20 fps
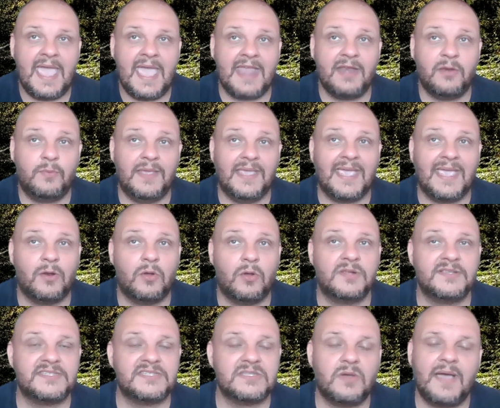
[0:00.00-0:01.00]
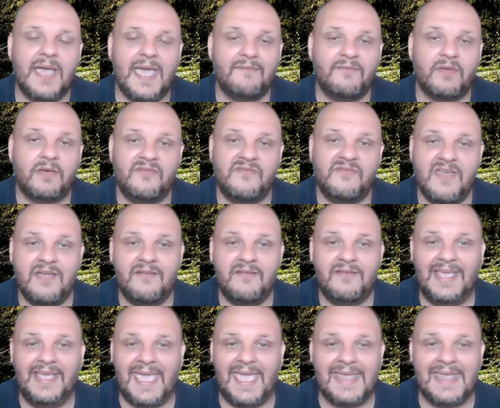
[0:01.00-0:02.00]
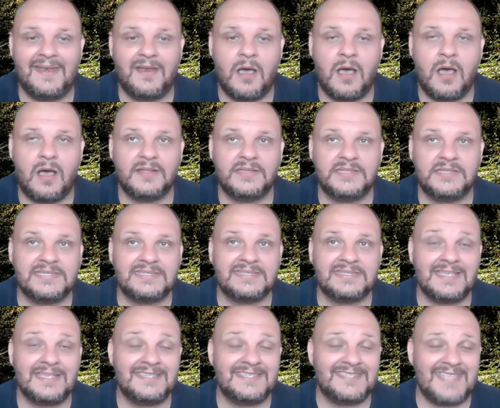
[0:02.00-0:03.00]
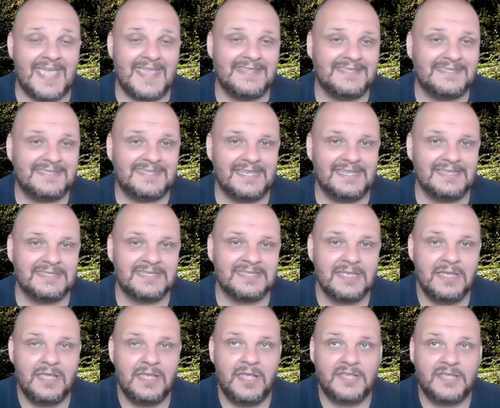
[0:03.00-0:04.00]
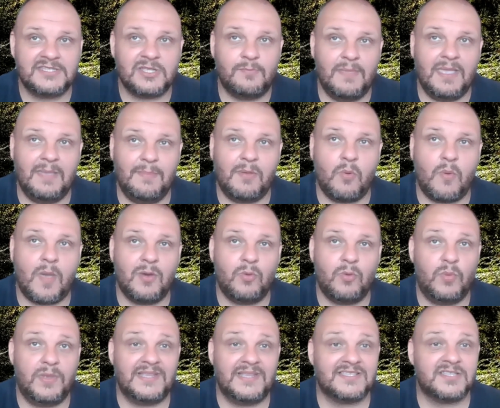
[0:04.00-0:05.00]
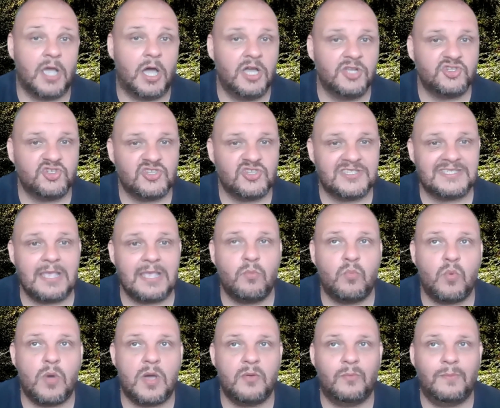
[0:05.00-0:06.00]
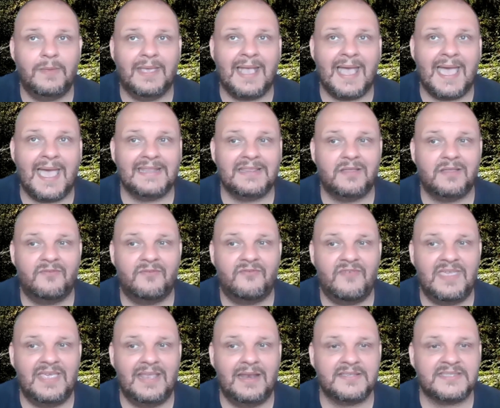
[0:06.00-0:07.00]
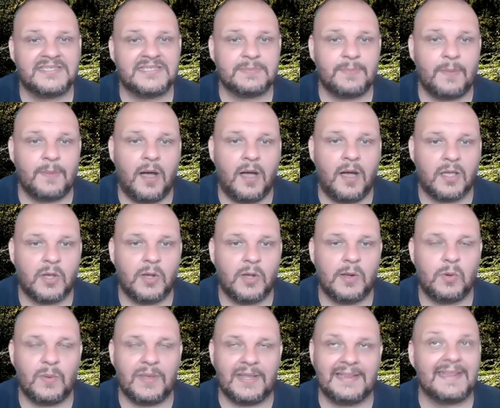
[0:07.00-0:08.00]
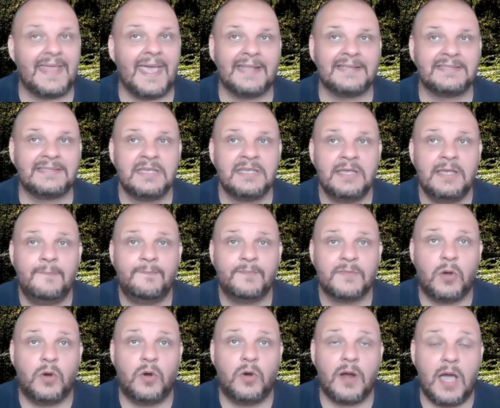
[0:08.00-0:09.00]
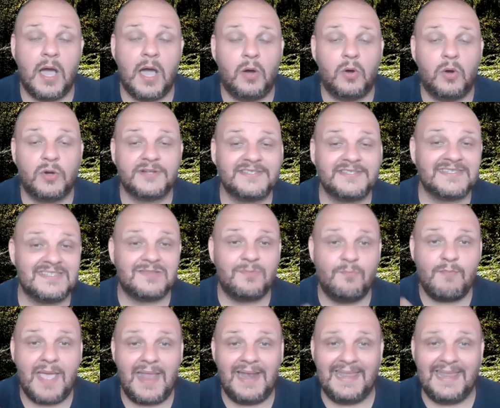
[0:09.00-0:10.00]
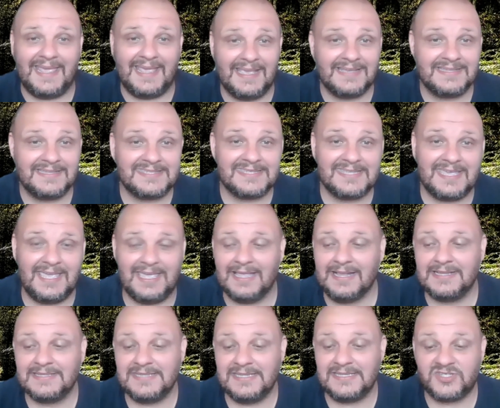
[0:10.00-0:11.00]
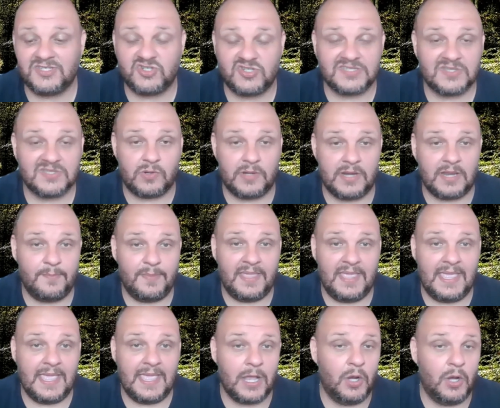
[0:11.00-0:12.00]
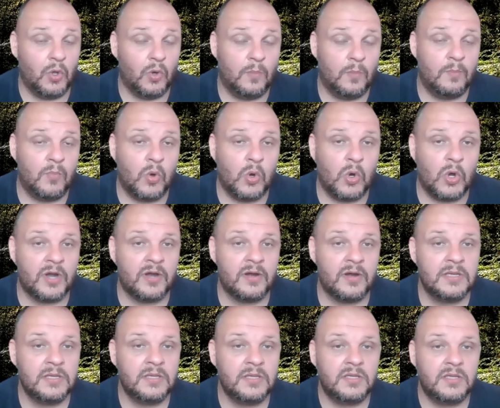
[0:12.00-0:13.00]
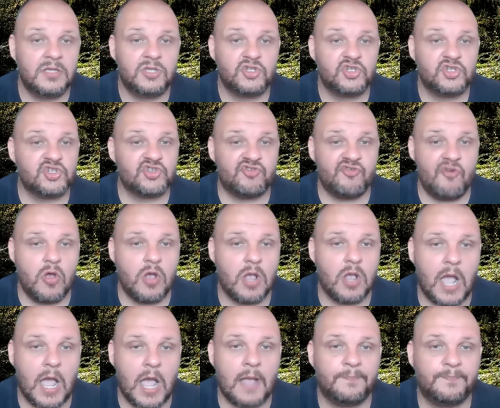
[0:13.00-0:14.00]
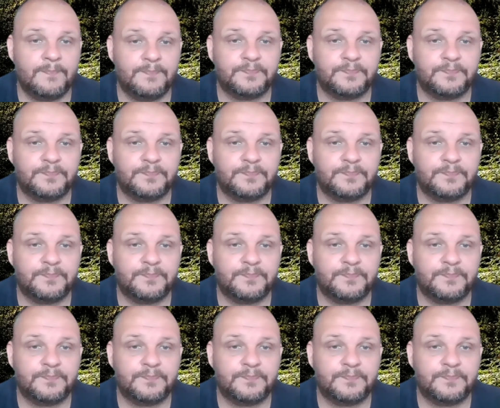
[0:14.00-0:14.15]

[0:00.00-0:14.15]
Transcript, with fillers: and we can also have a very enhanced senses so maybe when we touch someone we kind of feel a sparkle with that or our smelling skills is just going to be a lot more stronger